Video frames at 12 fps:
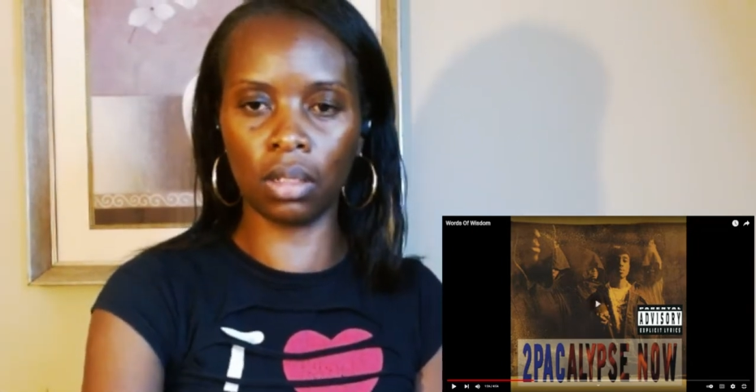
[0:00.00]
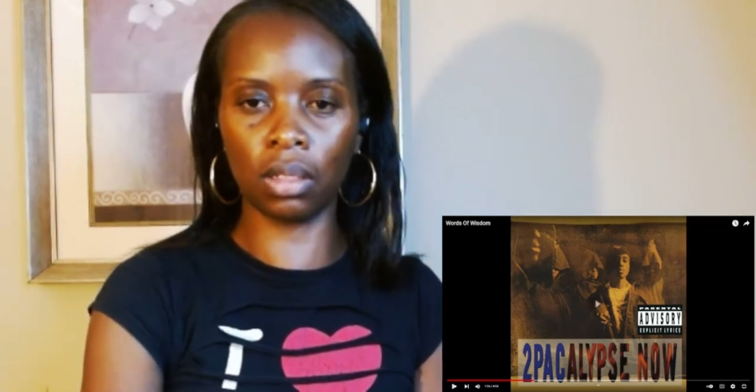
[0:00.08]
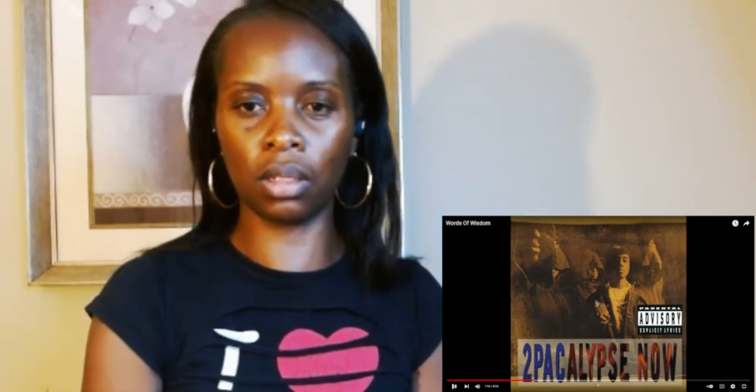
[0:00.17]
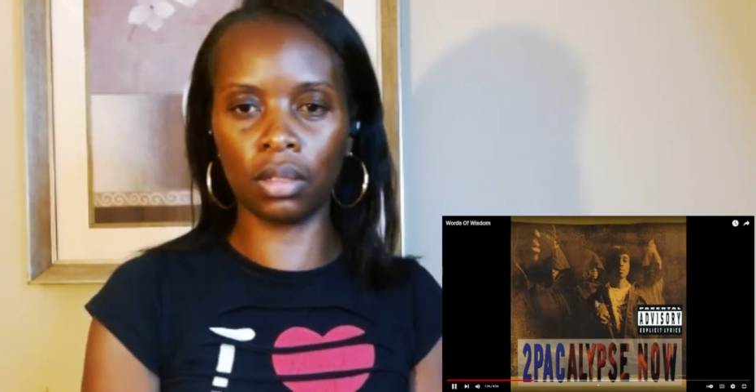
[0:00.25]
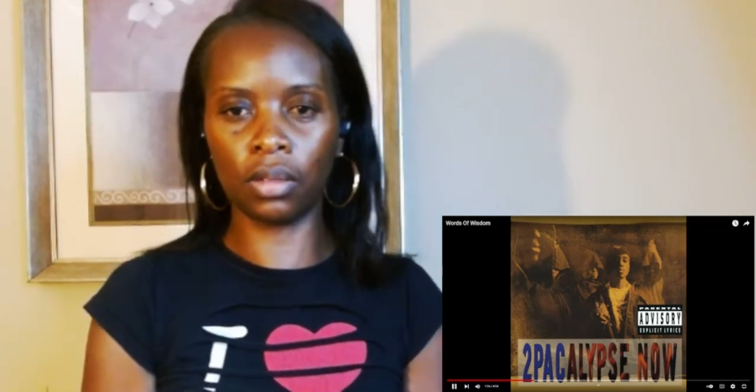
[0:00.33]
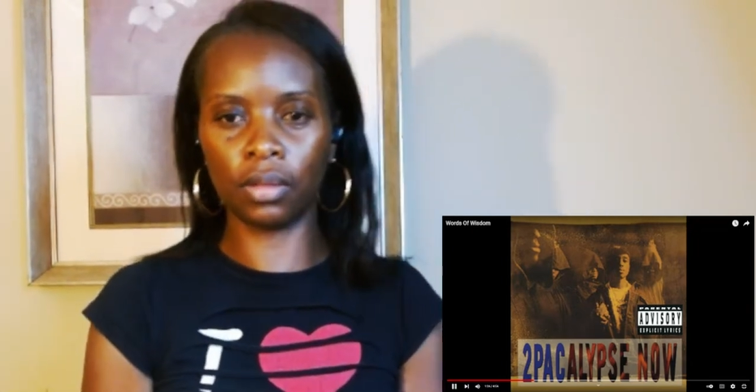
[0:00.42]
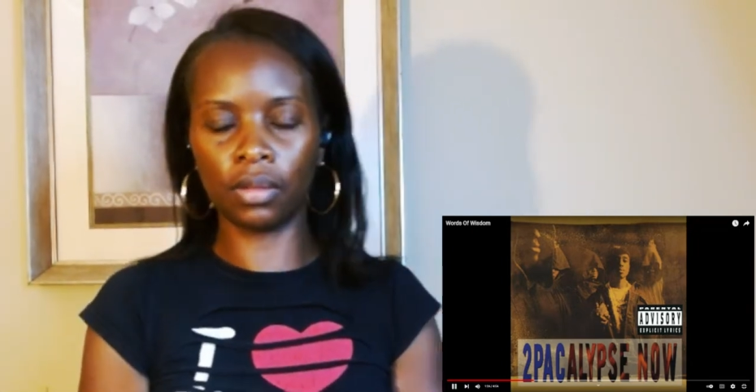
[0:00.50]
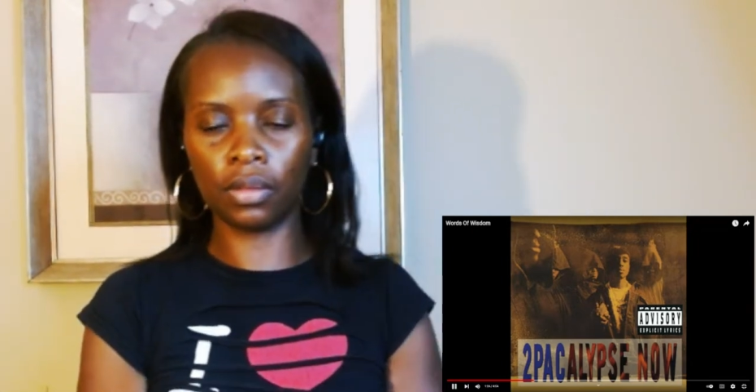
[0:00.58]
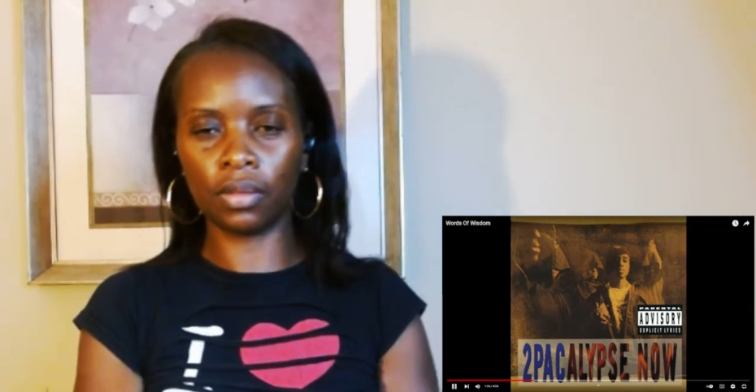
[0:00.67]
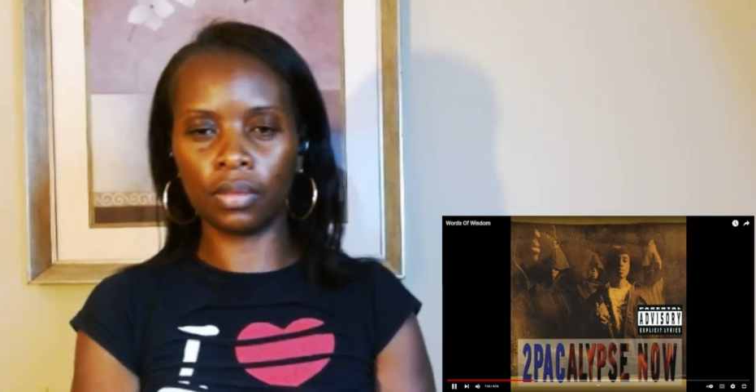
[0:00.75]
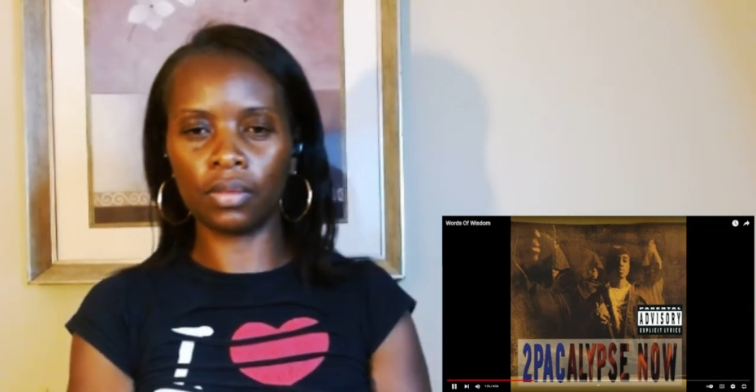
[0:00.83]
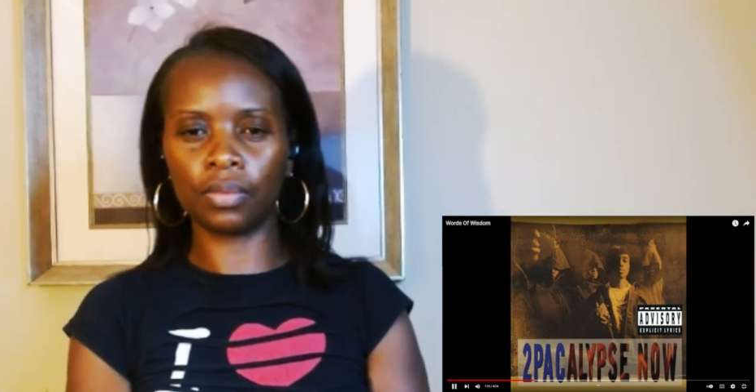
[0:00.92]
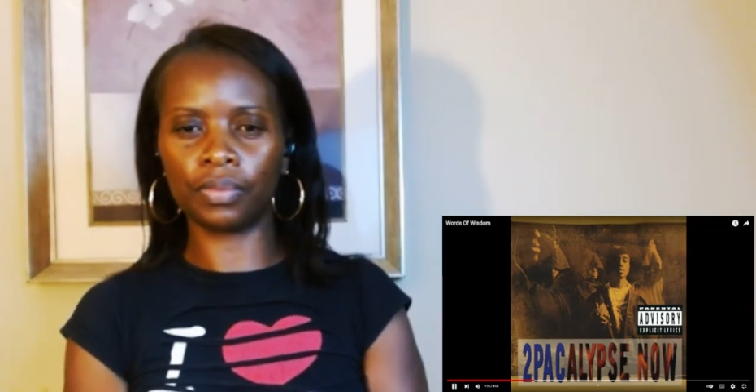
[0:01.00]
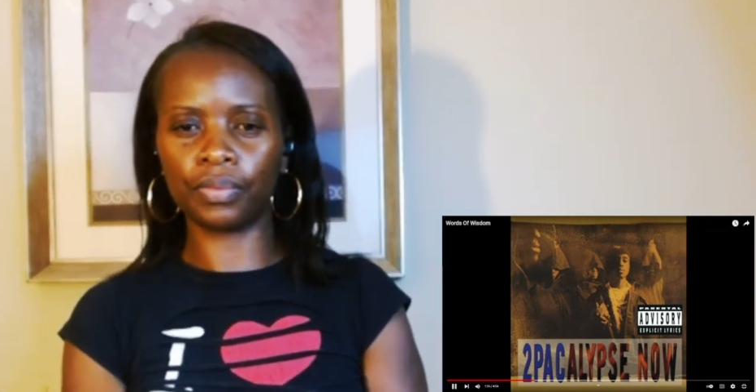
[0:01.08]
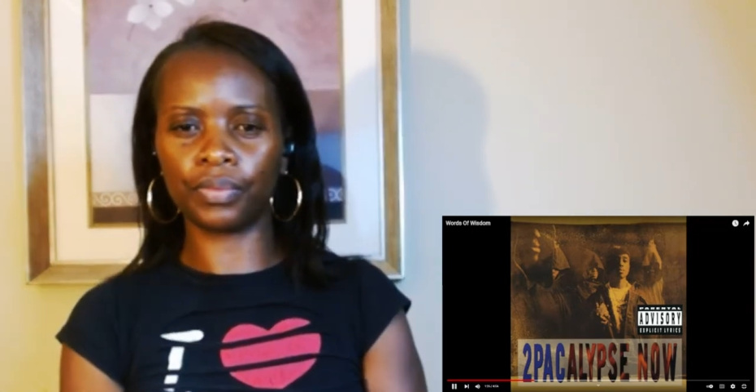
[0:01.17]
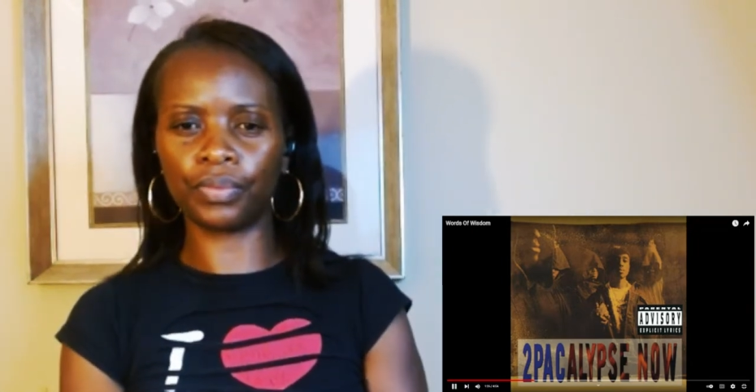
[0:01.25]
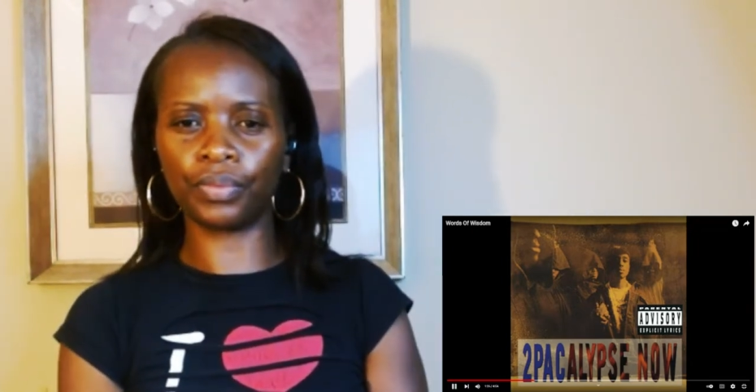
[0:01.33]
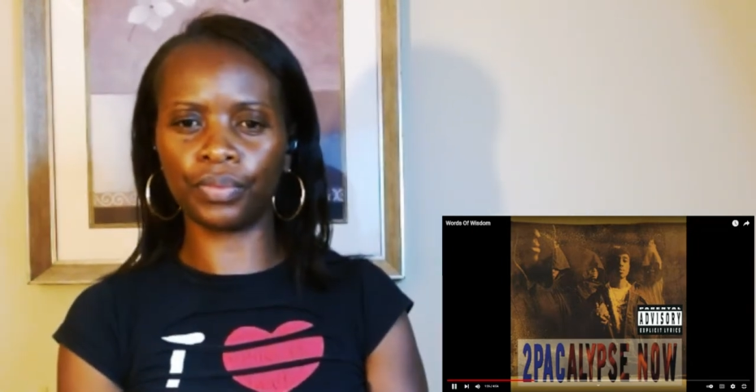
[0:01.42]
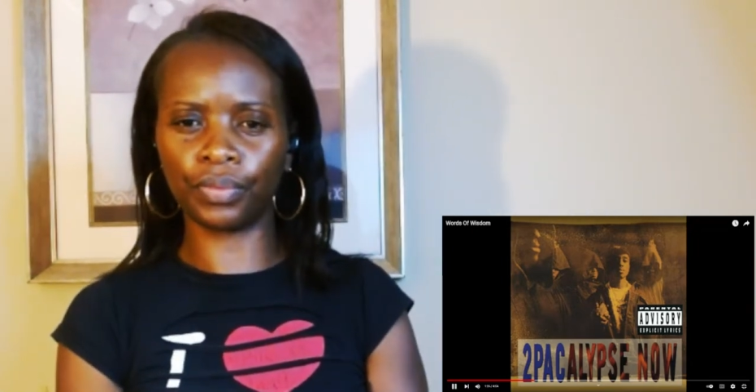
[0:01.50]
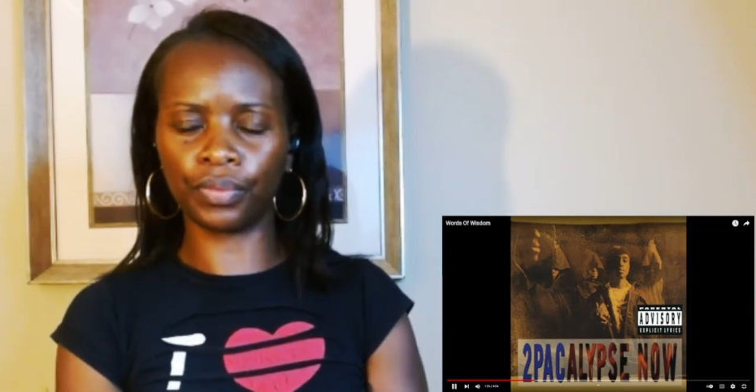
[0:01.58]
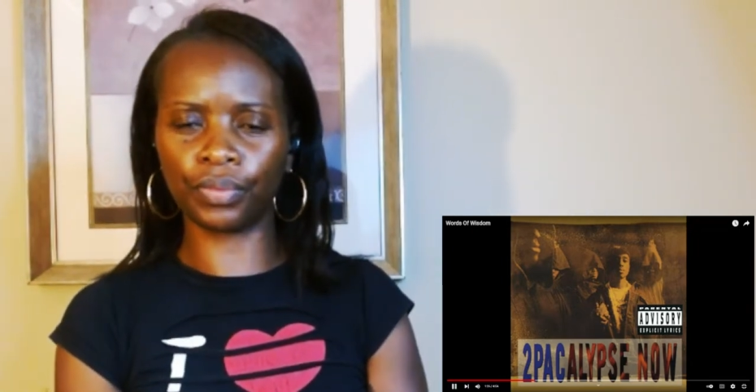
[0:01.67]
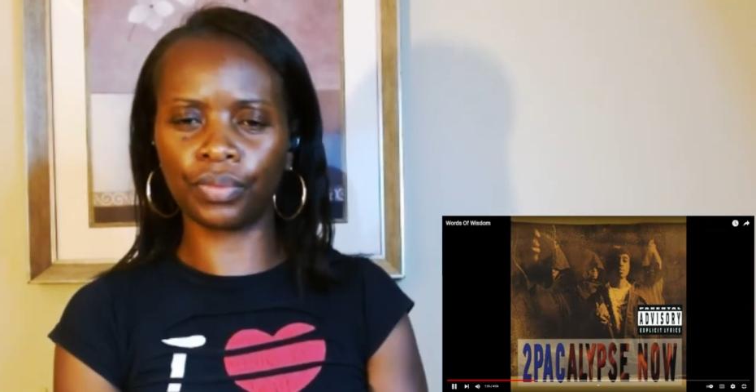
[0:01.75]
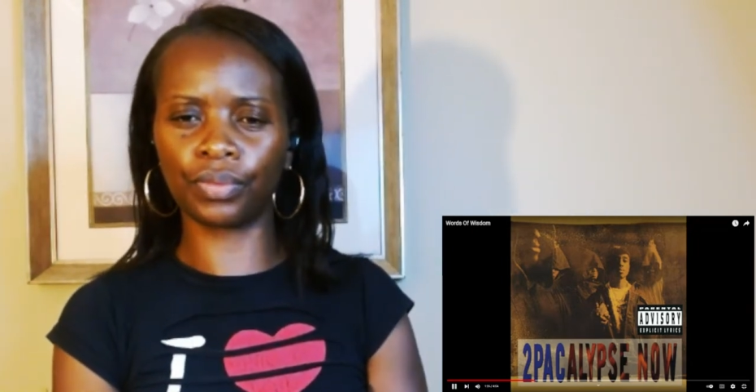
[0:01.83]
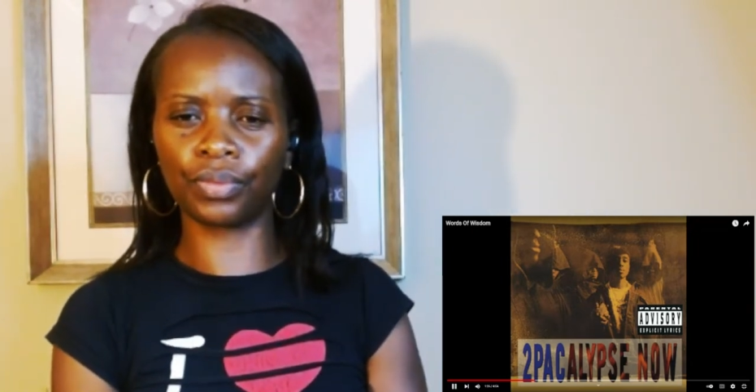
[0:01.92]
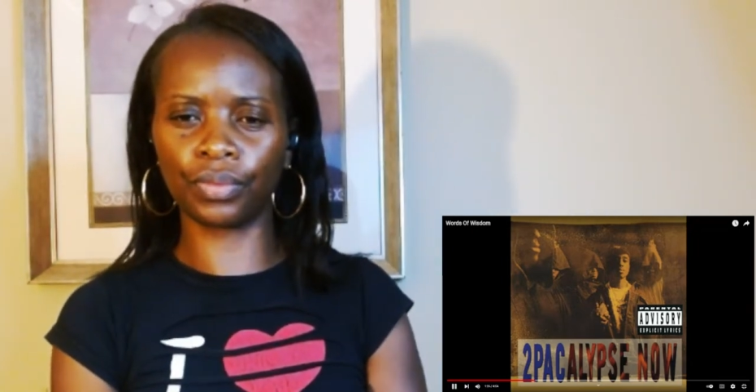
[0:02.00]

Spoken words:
Our community, killer for unity.